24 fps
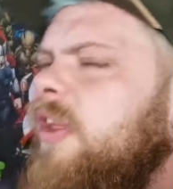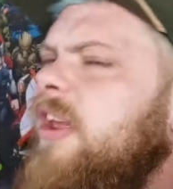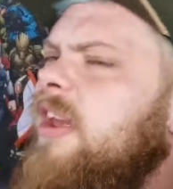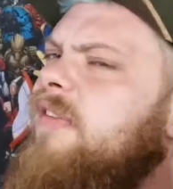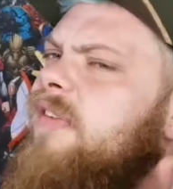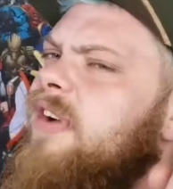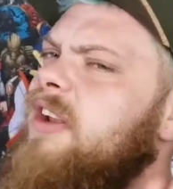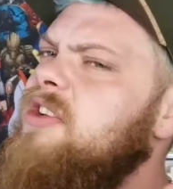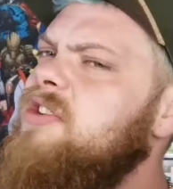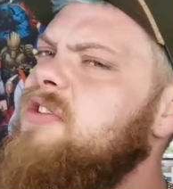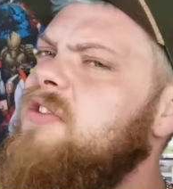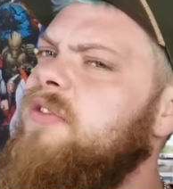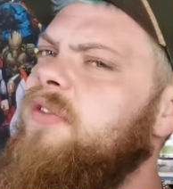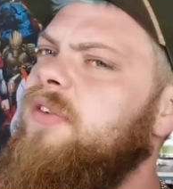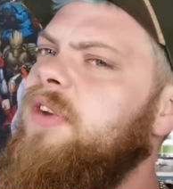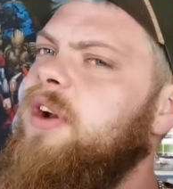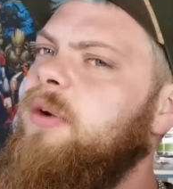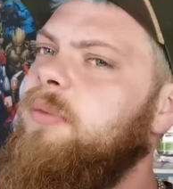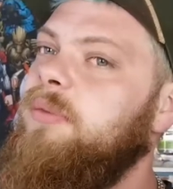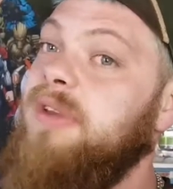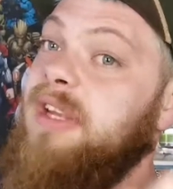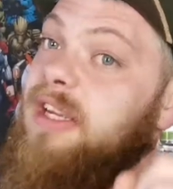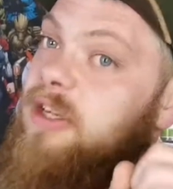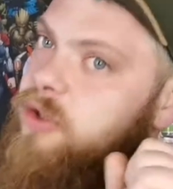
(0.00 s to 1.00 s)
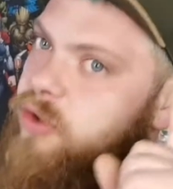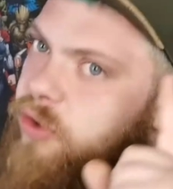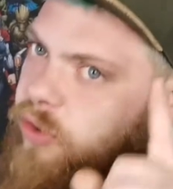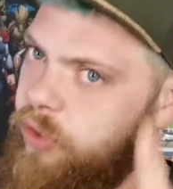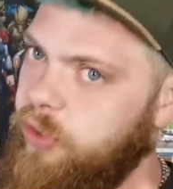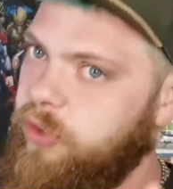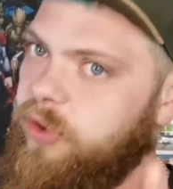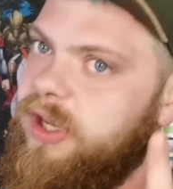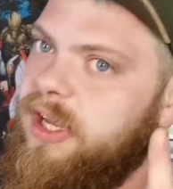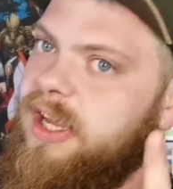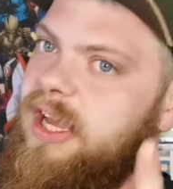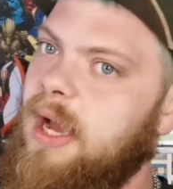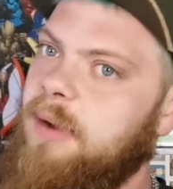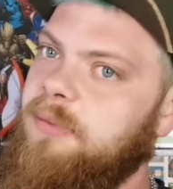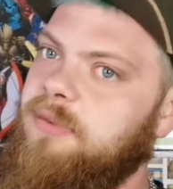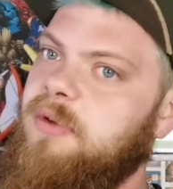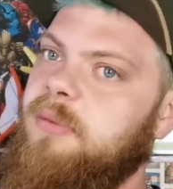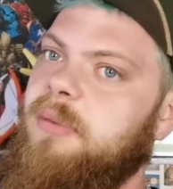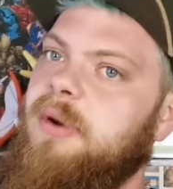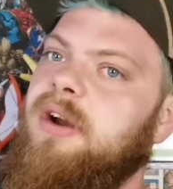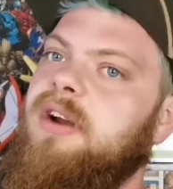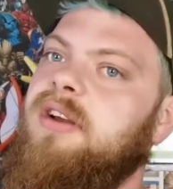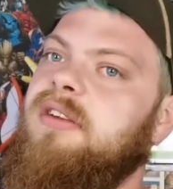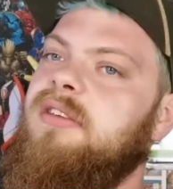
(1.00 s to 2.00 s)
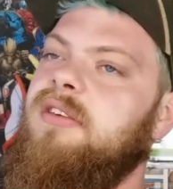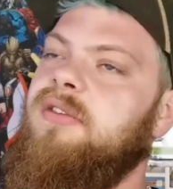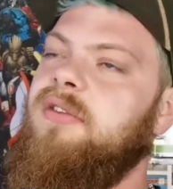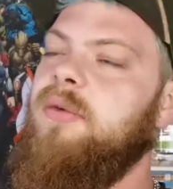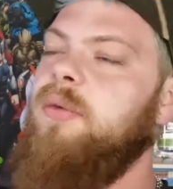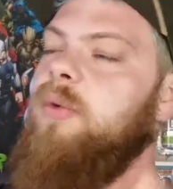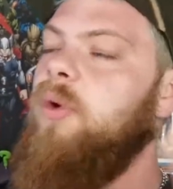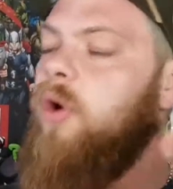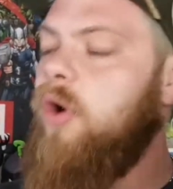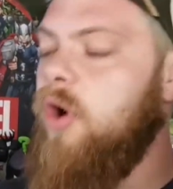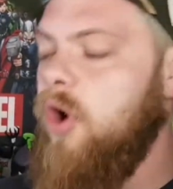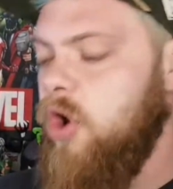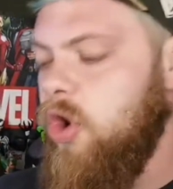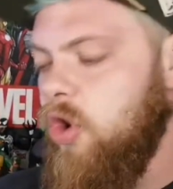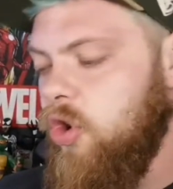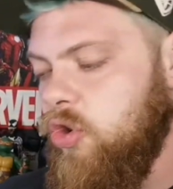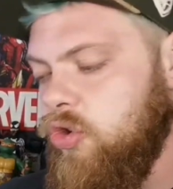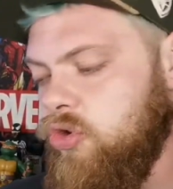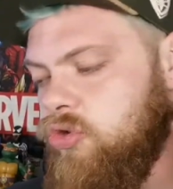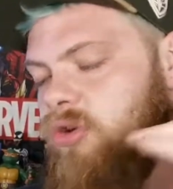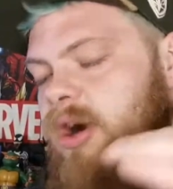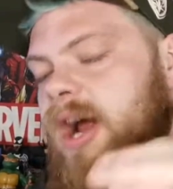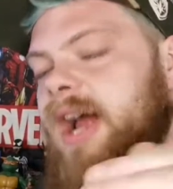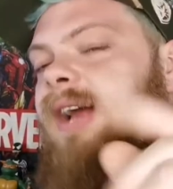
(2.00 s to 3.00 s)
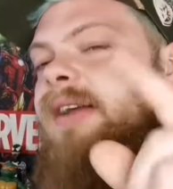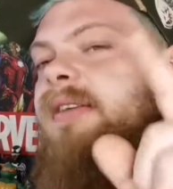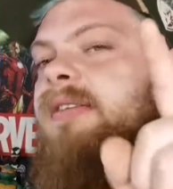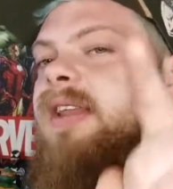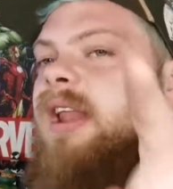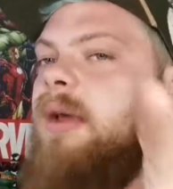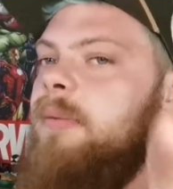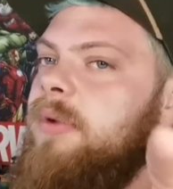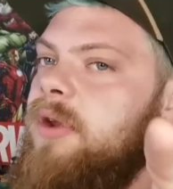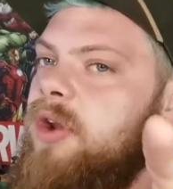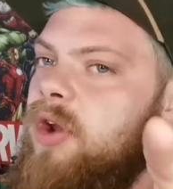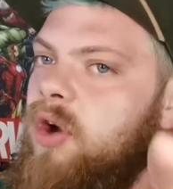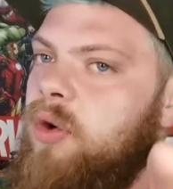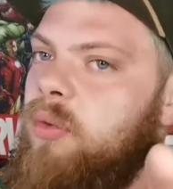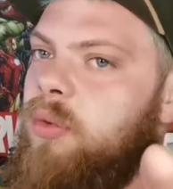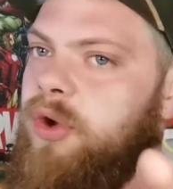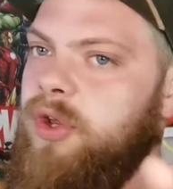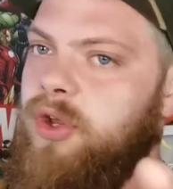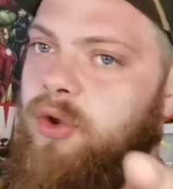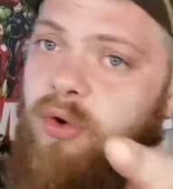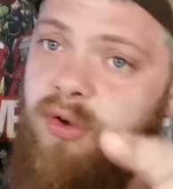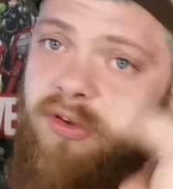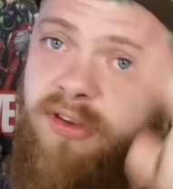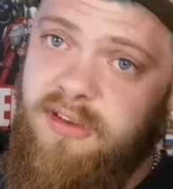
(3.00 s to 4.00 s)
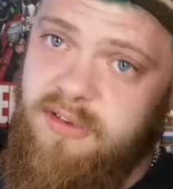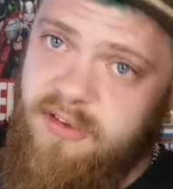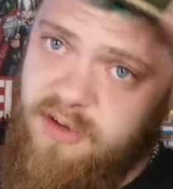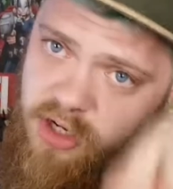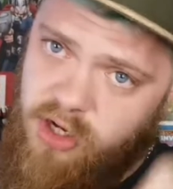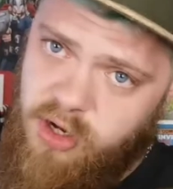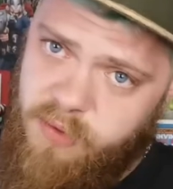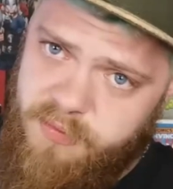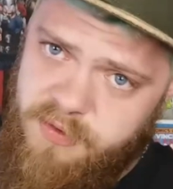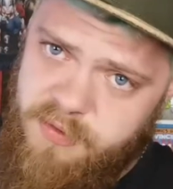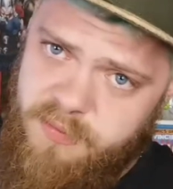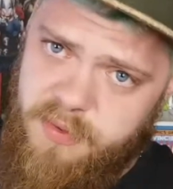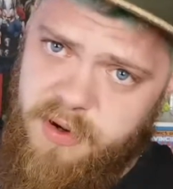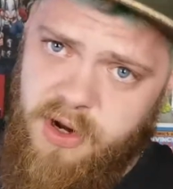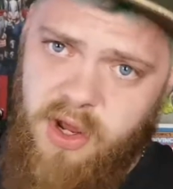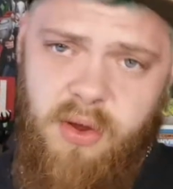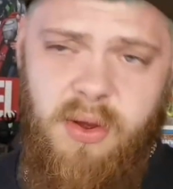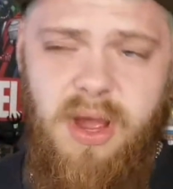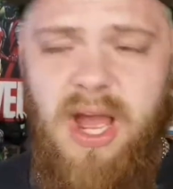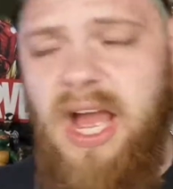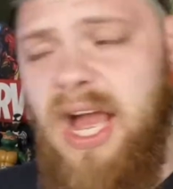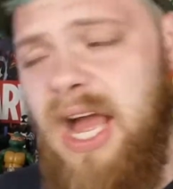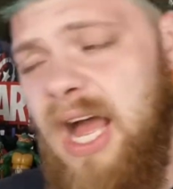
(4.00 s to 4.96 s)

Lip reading: all the Avengers films, including Captain America: Civil War, ranked. Let me know what yours is in the comments below.